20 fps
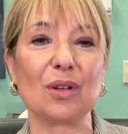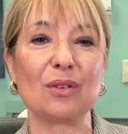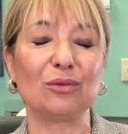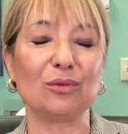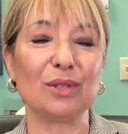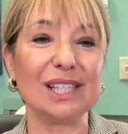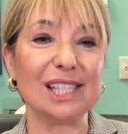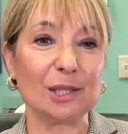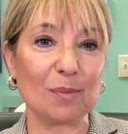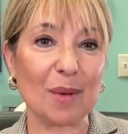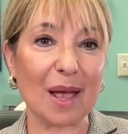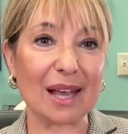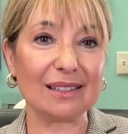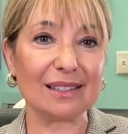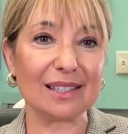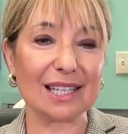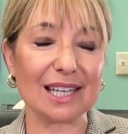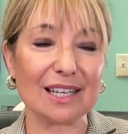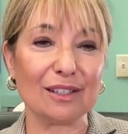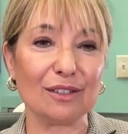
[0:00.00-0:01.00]

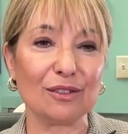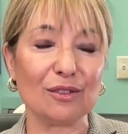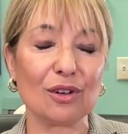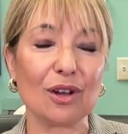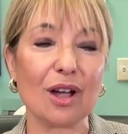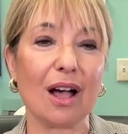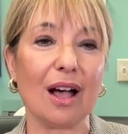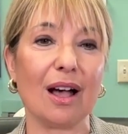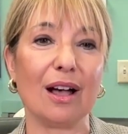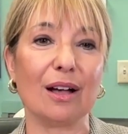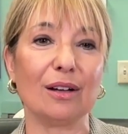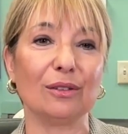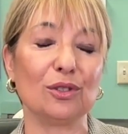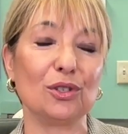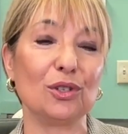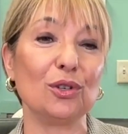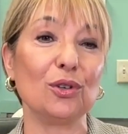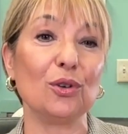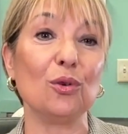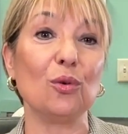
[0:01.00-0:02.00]
respecting
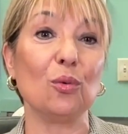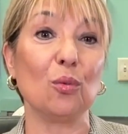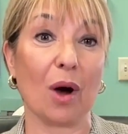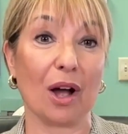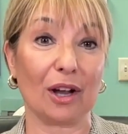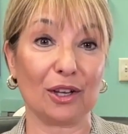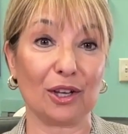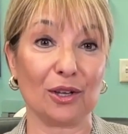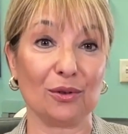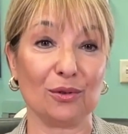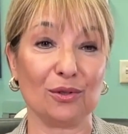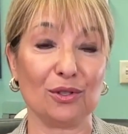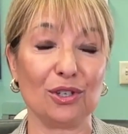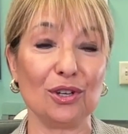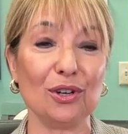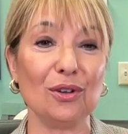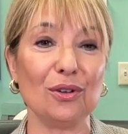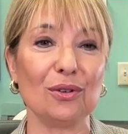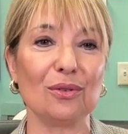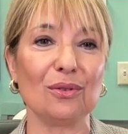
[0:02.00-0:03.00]
to what you
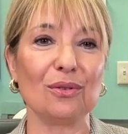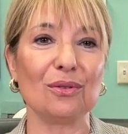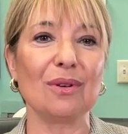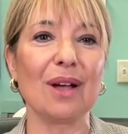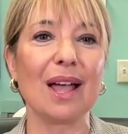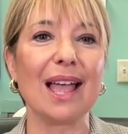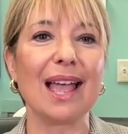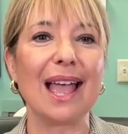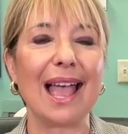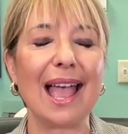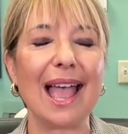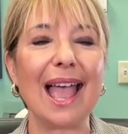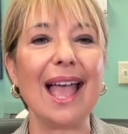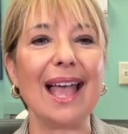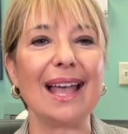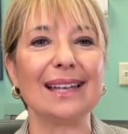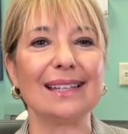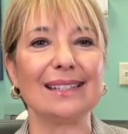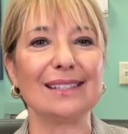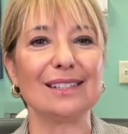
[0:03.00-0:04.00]
do,
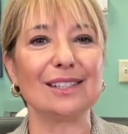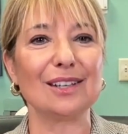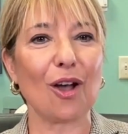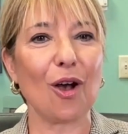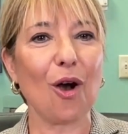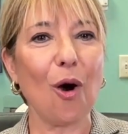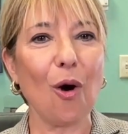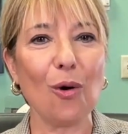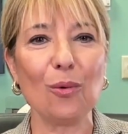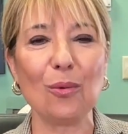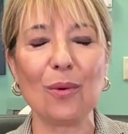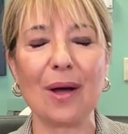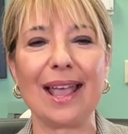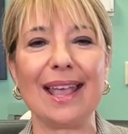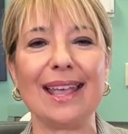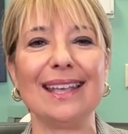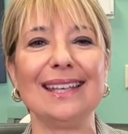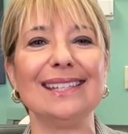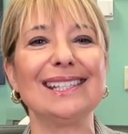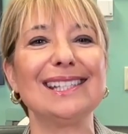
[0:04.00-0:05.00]
and
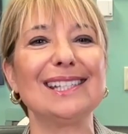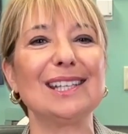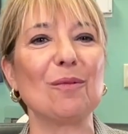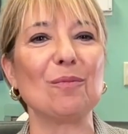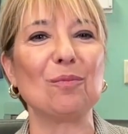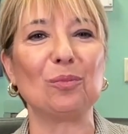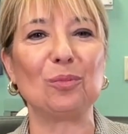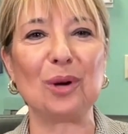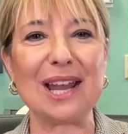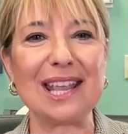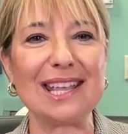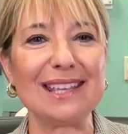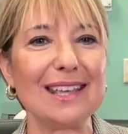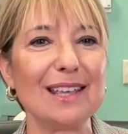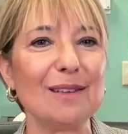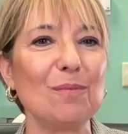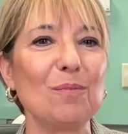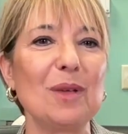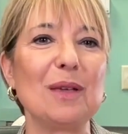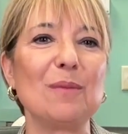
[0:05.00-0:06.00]
always
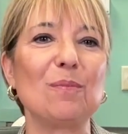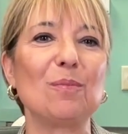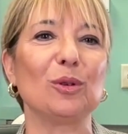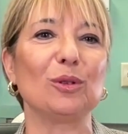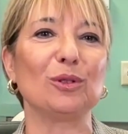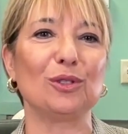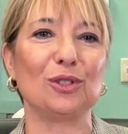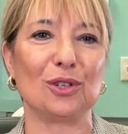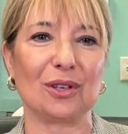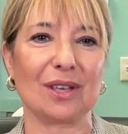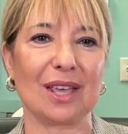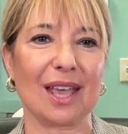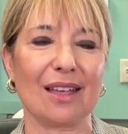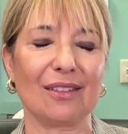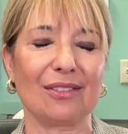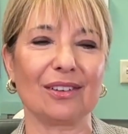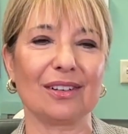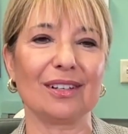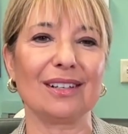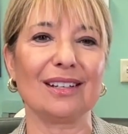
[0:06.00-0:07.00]
bringing people
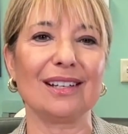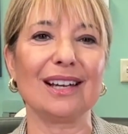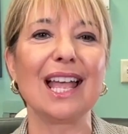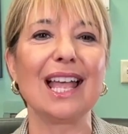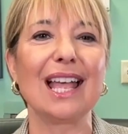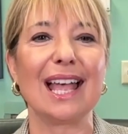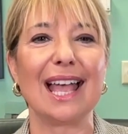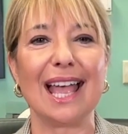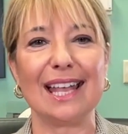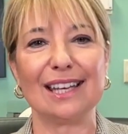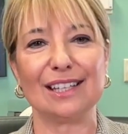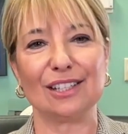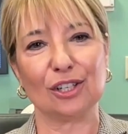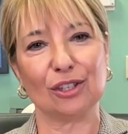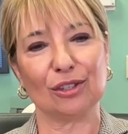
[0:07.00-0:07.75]
together and